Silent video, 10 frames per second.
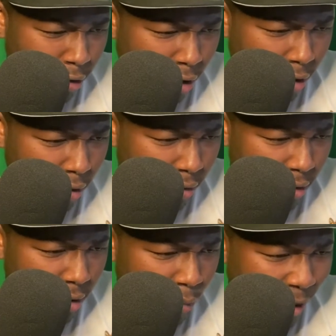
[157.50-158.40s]
on.
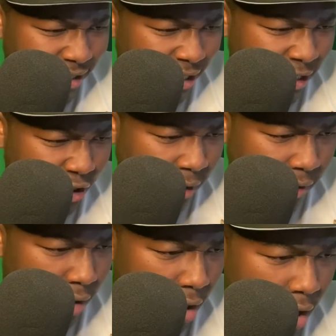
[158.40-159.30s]
Wait, did he
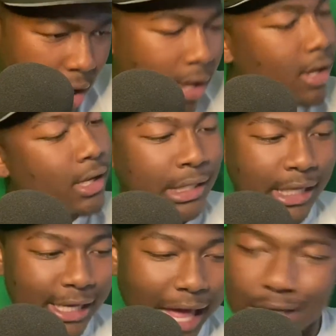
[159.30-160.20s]
just.
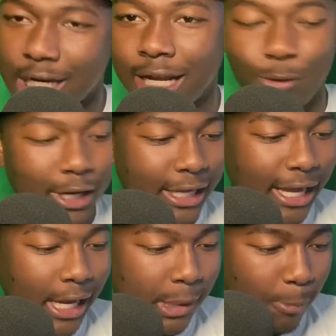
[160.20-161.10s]
See, that's kind of what he
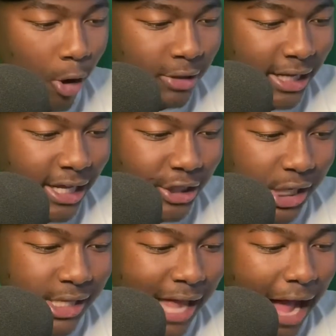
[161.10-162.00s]
gets, bro. Did he
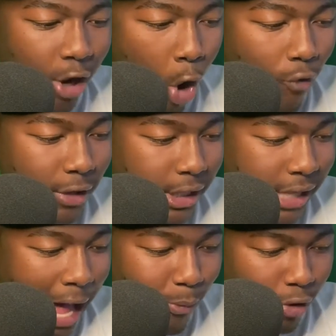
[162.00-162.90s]
just knock over the
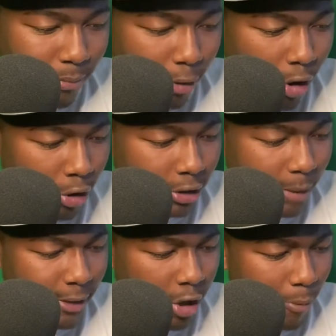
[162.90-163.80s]
top one, bro? Hold on.
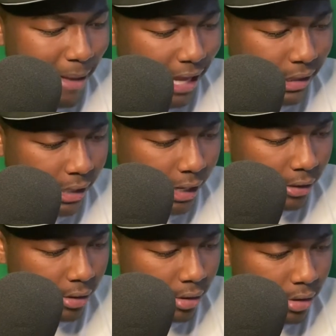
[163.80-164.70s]
Let me go back to that.
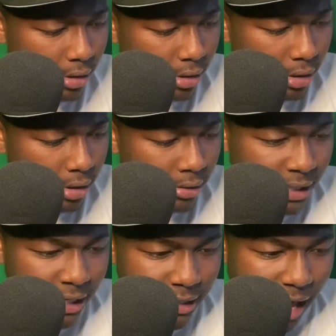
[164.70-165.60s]

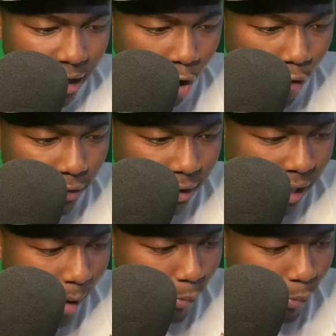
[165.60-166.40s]
Did he knock over the top